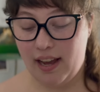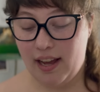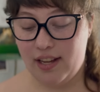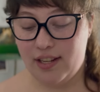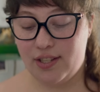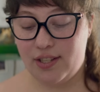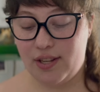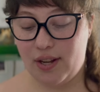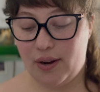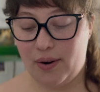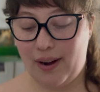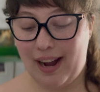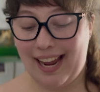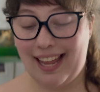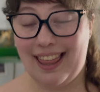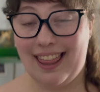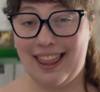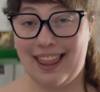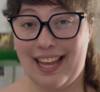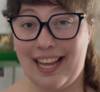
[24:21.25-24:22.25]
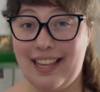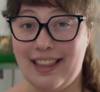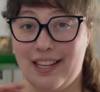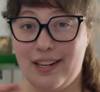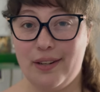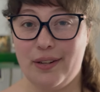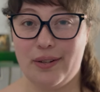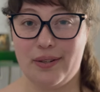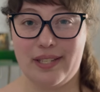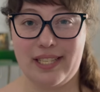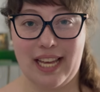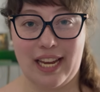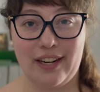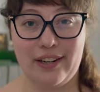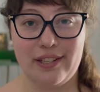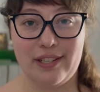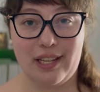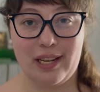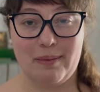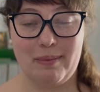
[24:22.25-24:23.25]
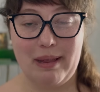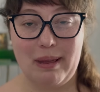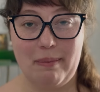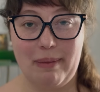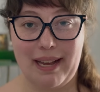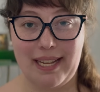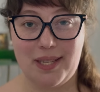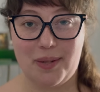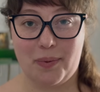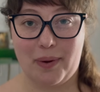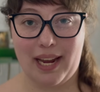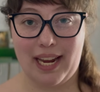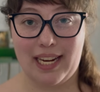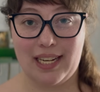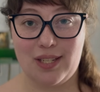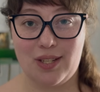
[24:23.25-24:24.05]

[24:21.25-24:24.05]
So I think the newsletter is going to be the best way